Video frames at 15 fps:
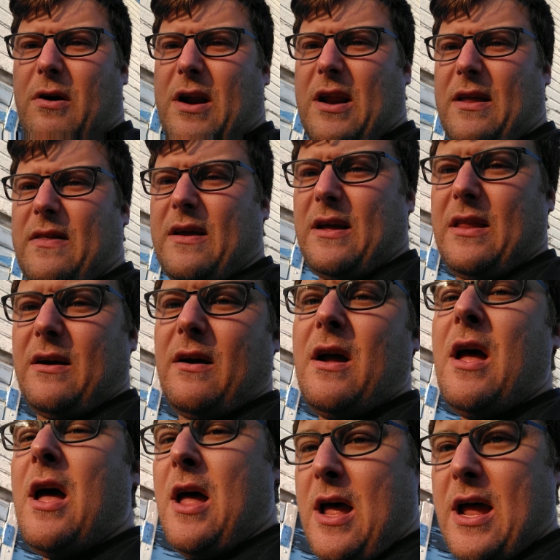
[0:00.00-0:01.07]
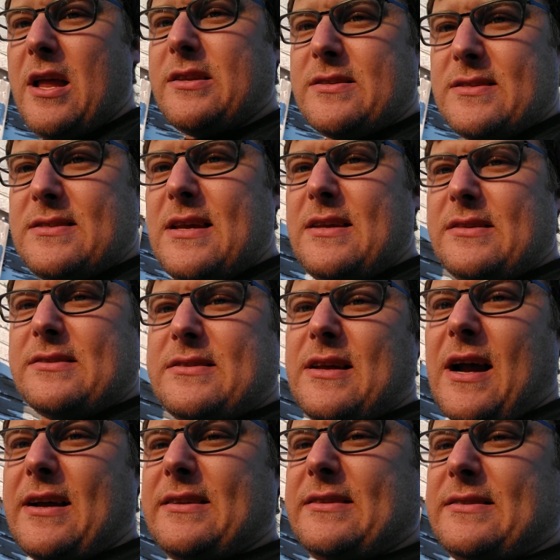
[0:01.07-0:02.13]
or anything in there. It's decent
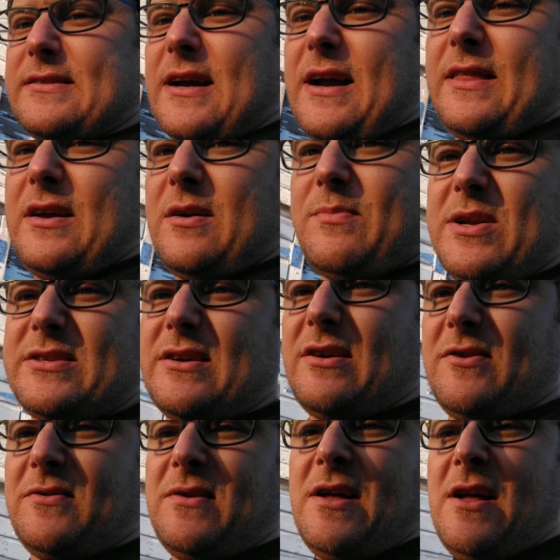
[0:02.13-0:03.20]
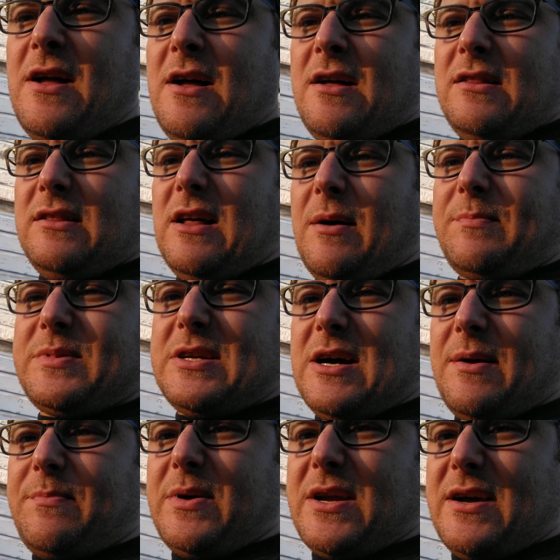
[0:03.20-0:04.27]
size inside there, but it's all lumped
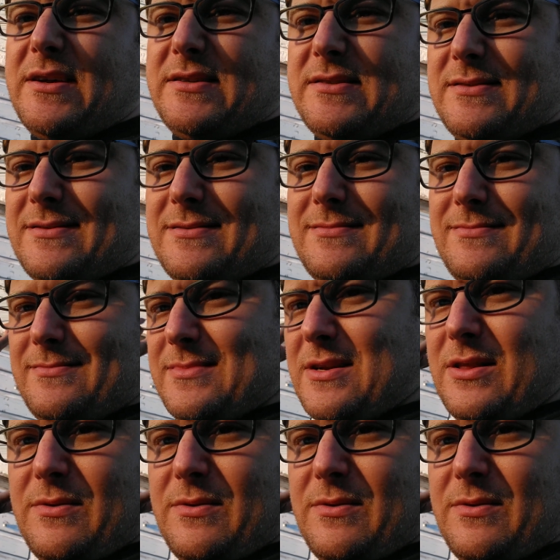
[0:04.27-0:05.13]
up because one